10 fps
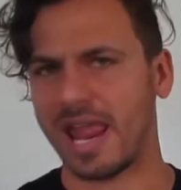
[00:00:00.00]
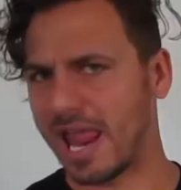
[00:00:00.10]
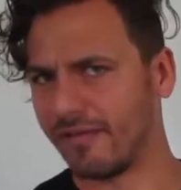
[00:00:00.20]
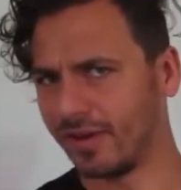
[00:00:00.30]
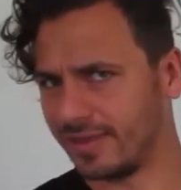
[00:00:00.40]

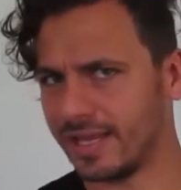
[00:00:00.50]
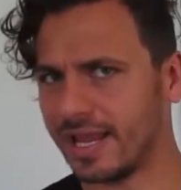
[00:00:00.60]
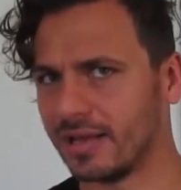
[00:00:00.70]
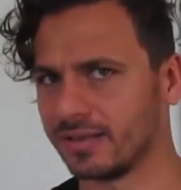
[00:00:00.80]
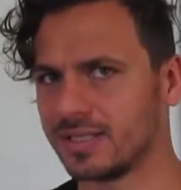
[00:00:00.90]
Everything
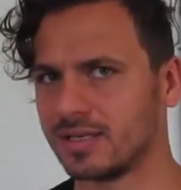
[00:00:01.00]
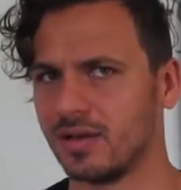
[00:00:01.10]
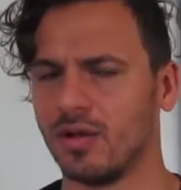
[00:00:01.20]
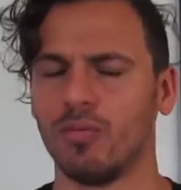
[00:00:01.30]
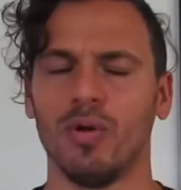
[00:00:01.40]
else
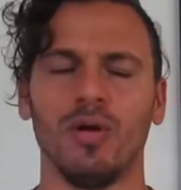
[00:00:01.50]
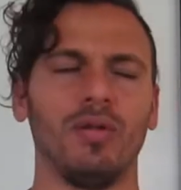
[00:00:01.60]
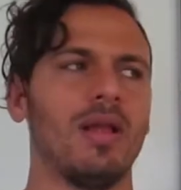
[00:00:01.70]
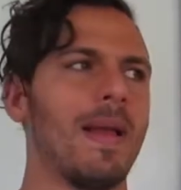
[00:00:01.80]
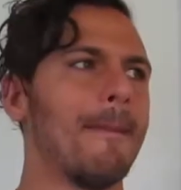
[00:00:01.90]

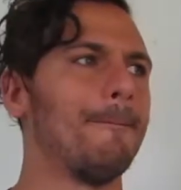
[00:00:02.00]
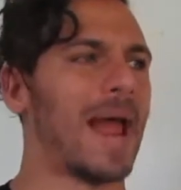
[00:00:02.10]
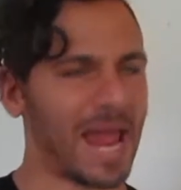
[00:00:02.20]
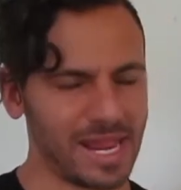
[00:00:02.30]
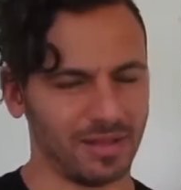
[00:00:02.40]
will
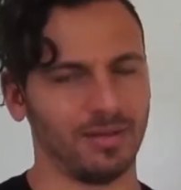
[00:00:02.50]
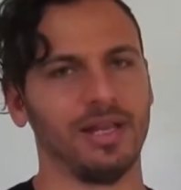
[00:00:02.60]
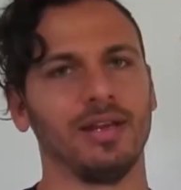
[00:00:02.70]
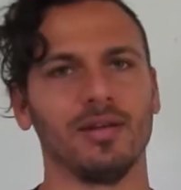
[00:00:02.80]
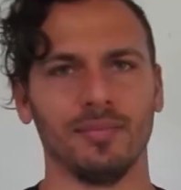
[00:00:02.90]
pale
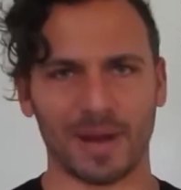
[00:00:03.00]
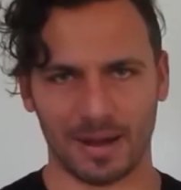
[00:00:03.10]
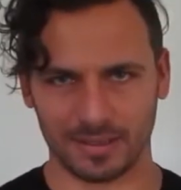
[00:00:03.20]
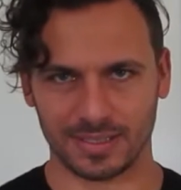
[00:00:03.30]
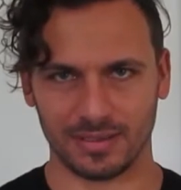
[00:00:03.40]
in
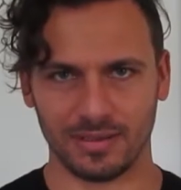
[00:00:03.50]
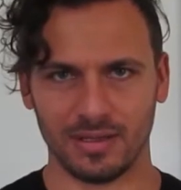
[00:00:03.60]
comparison.